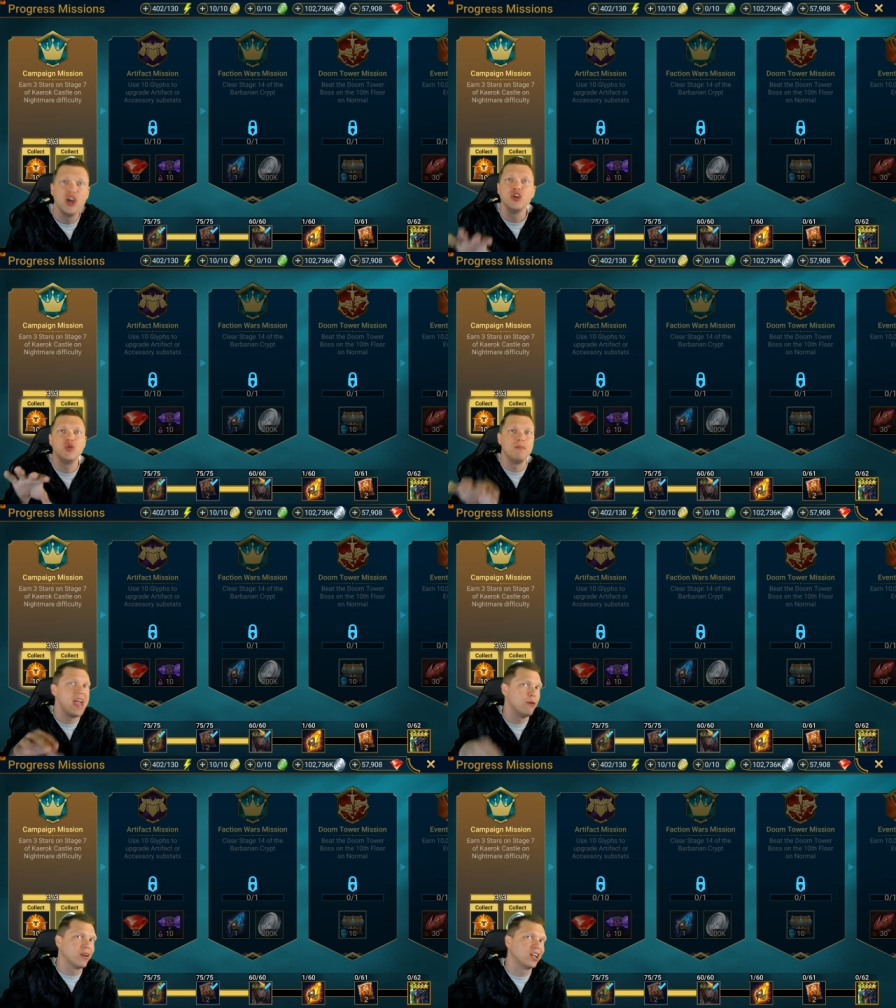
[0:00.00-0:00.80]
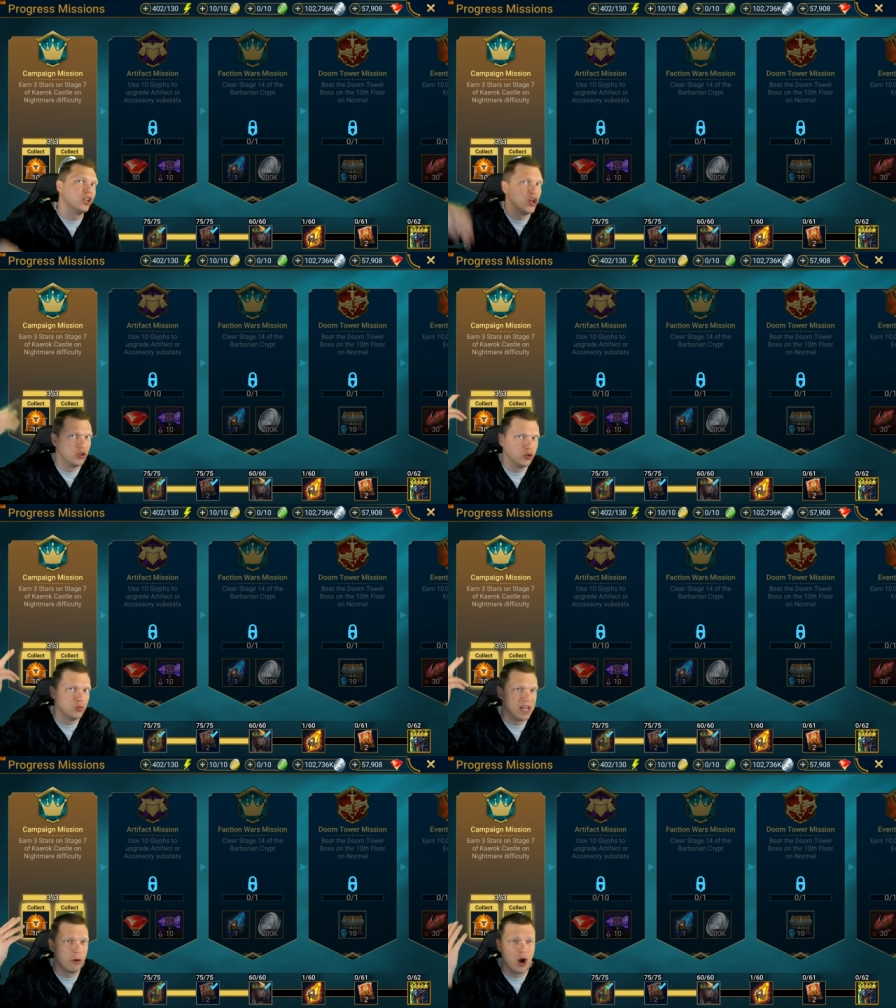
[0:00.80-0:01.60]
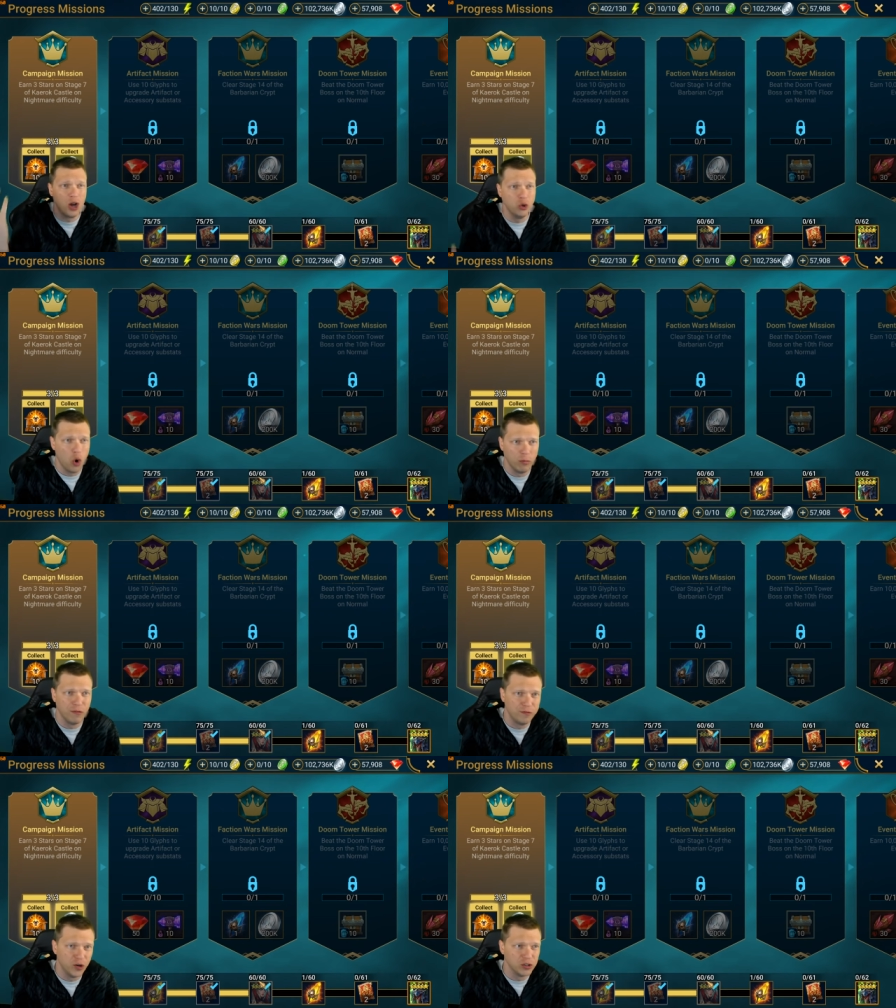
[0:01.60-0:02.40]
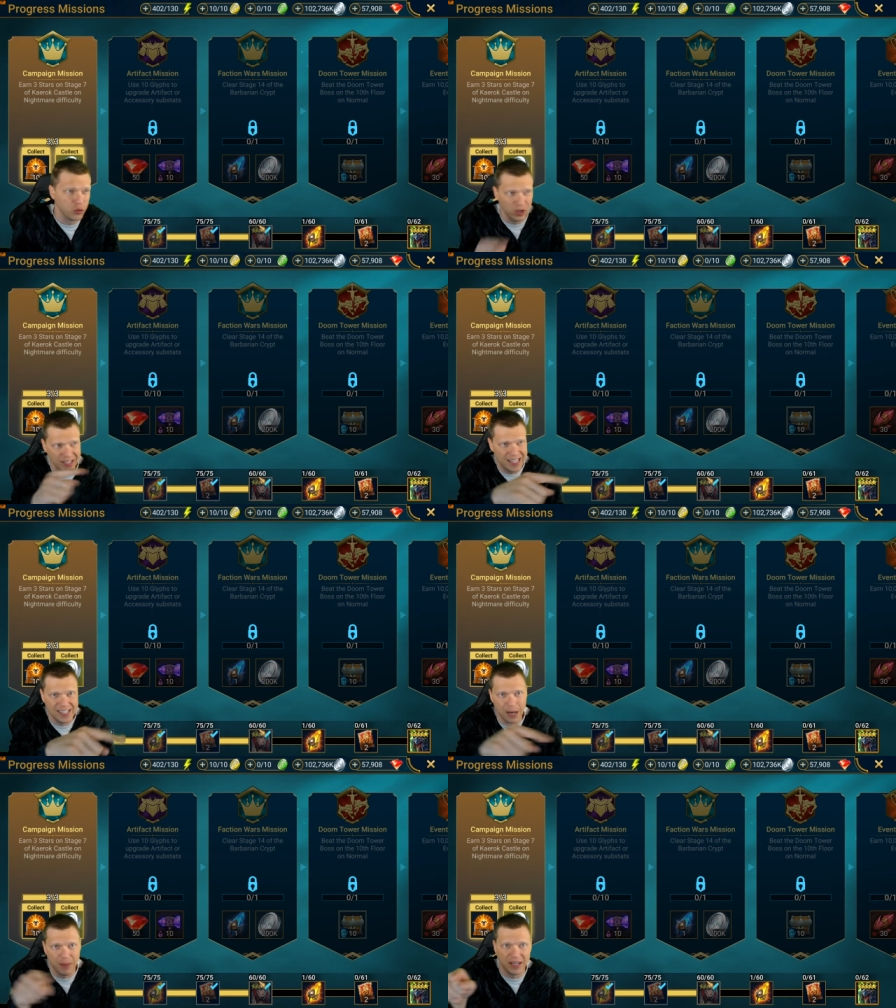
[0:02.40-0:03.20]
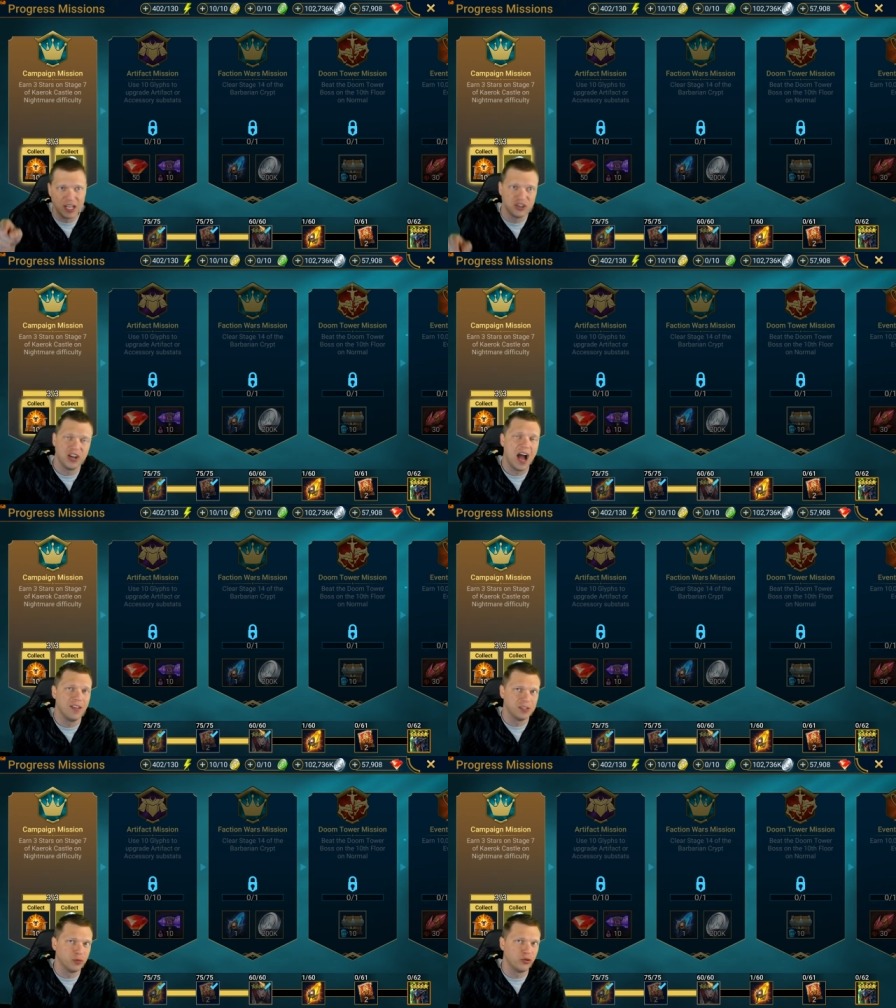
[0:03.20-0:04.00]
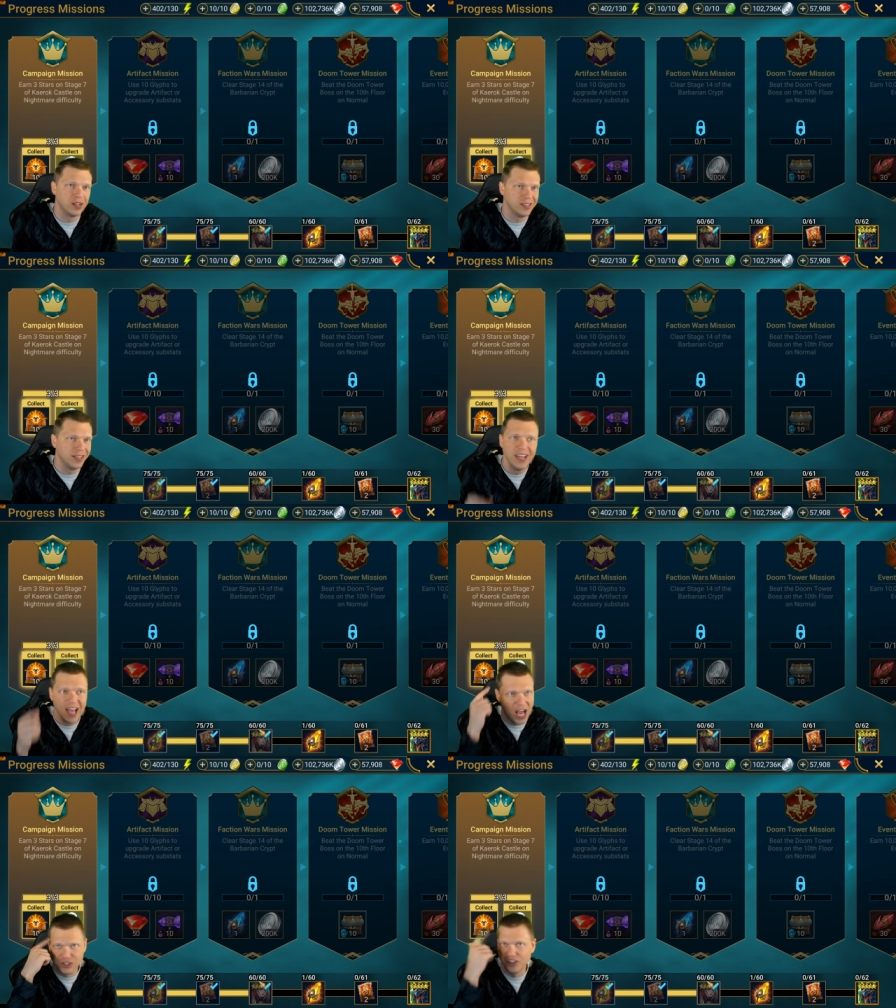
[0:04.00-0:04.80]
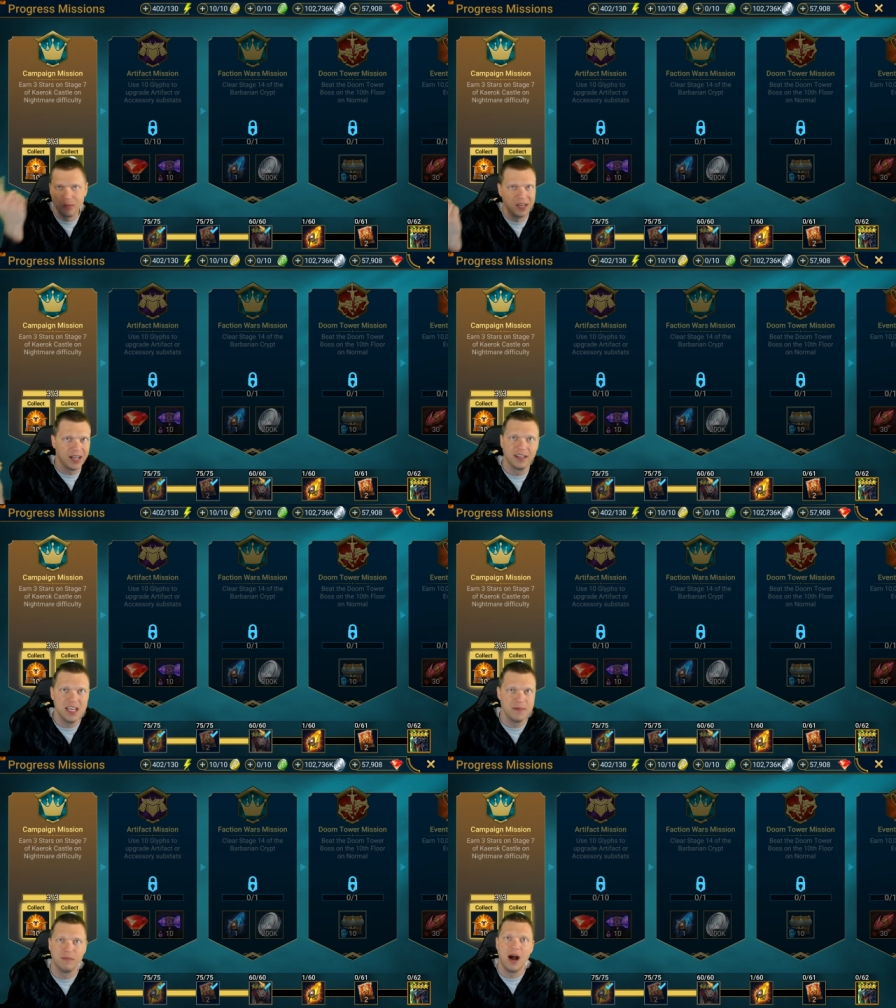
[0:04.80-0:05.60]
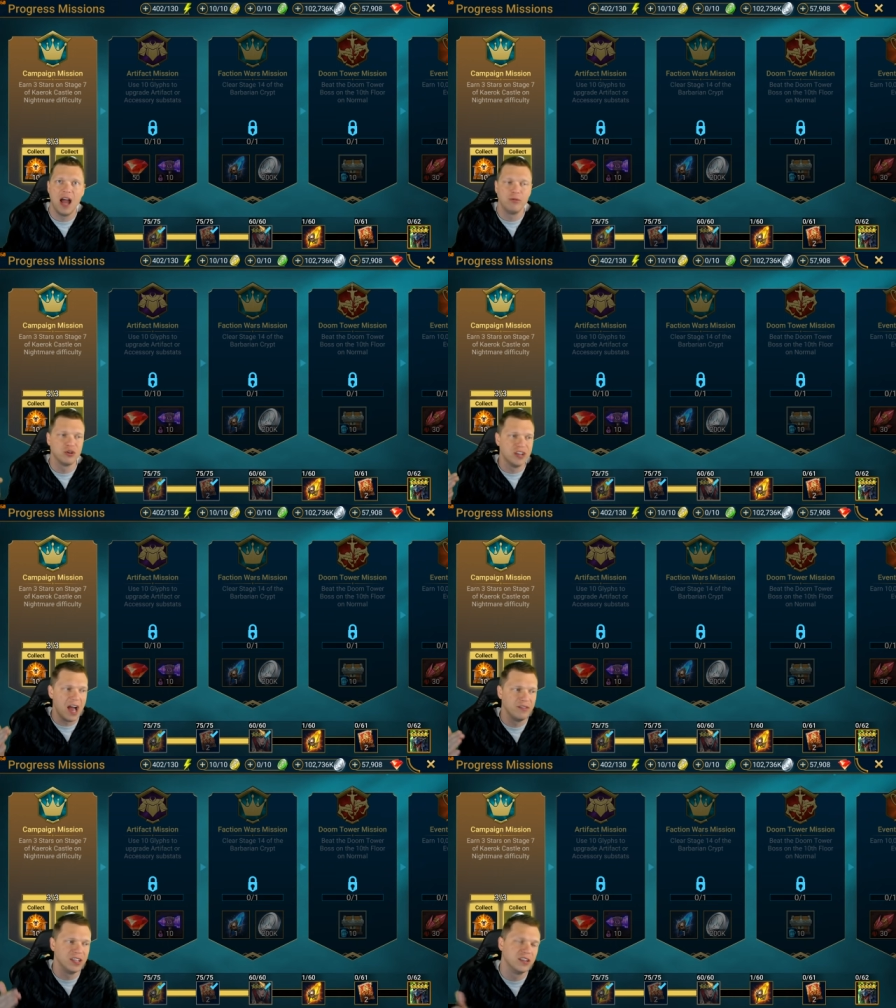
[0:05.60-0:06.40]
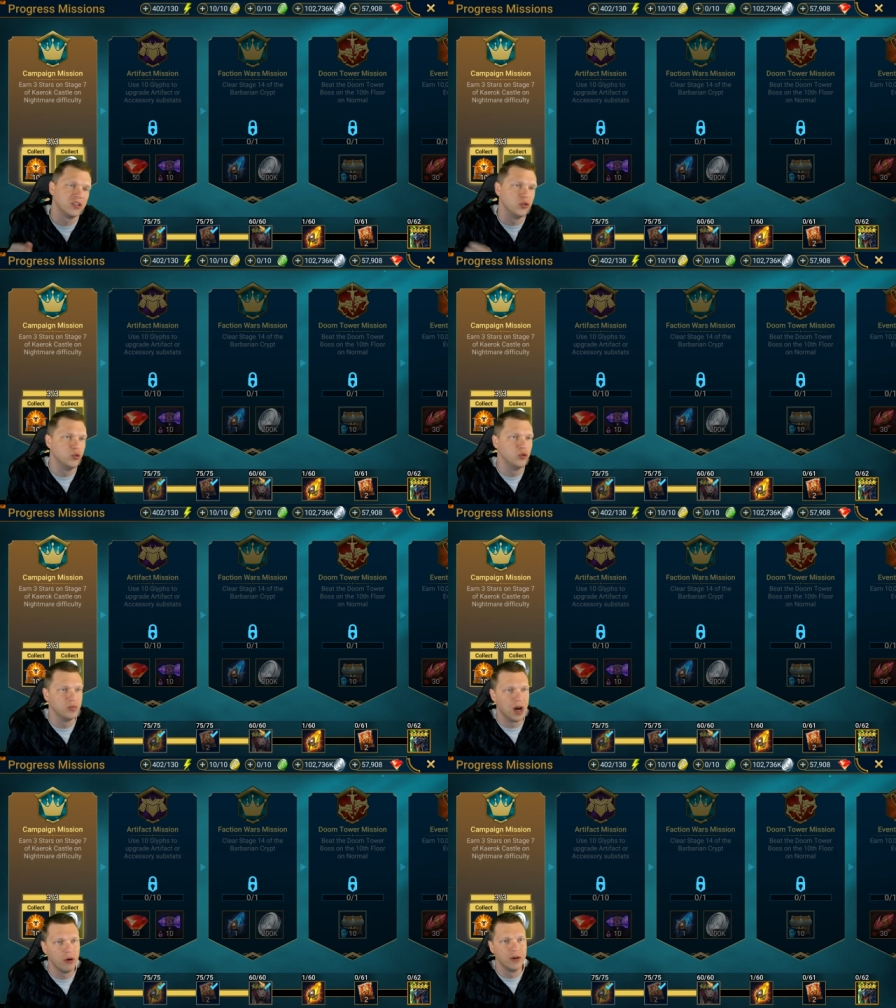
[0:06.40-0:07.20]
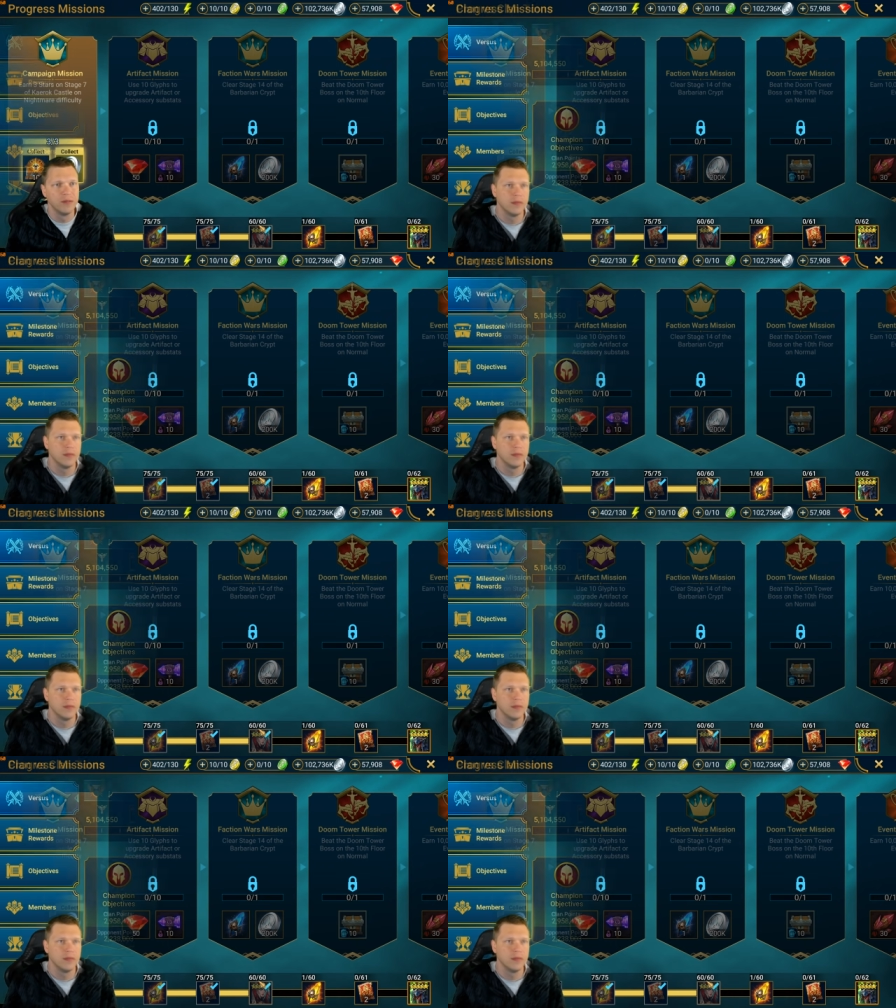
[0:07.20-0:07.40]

you may want to clear the Doom Tower on normal first, or at least kind of pay attention to how that's progressing, and just something to kind of keep in mind when you're diving into this new Doom Tower.